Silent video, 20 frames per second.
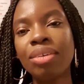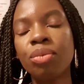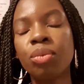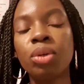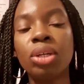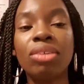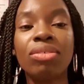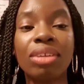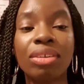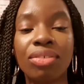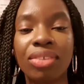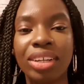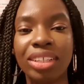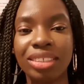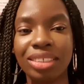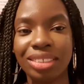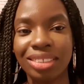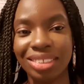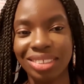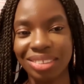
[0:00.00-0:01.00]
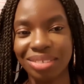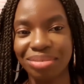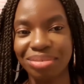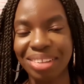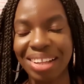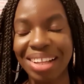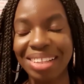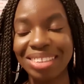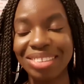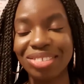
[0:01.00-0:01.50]
if I find it
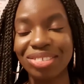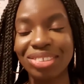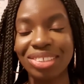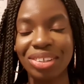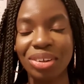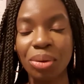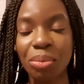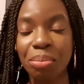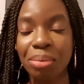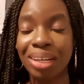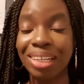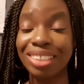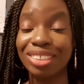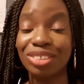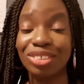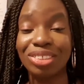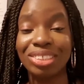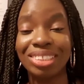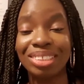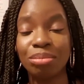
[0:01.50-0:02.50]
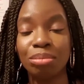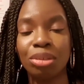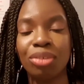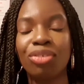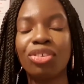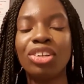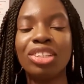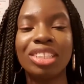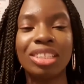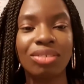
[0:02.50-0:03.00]
and do the compilation
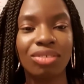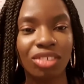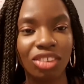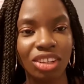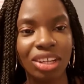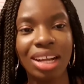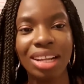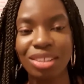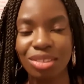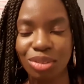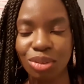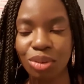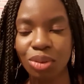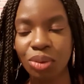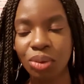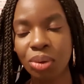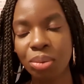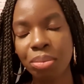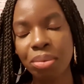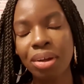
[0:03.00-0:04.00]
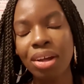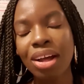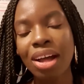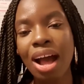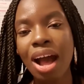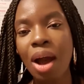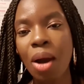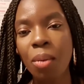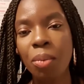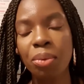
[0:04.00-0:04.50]
before this vlog has to go up.
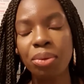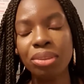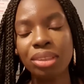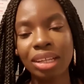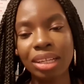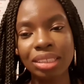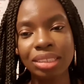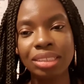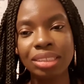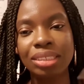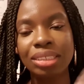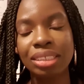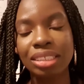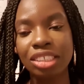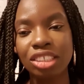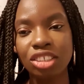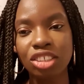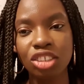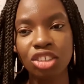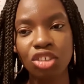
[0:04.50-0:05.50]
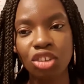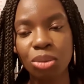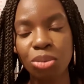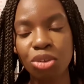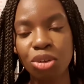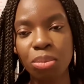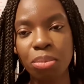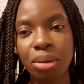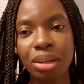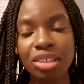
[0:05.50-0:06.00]
I'll put that in the
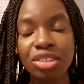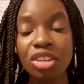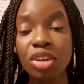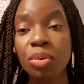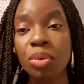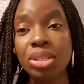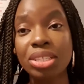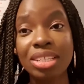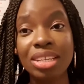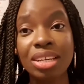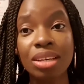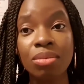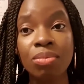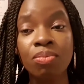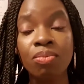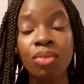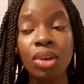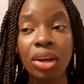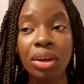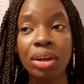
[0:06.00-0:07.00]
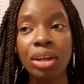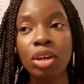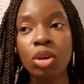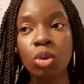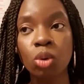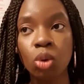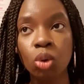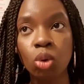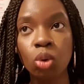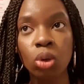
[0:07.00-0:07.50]
description bar. So it was a very
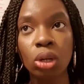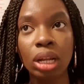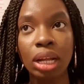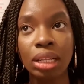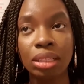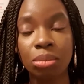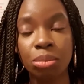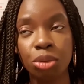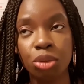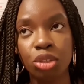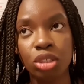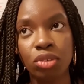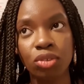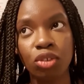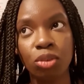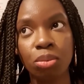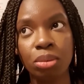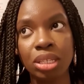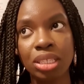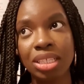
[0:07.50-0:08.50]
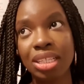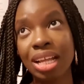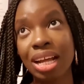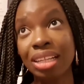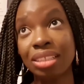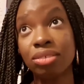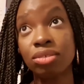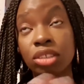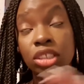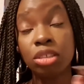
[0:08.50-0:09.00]
cool and beautiful place. It had
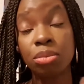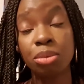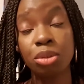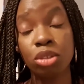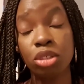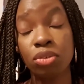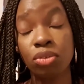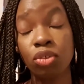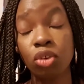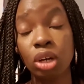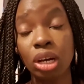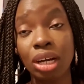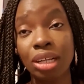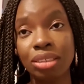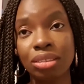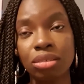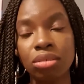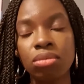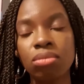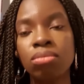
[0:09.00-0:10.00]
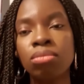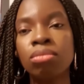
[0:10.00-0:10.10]
a very beautiful garden.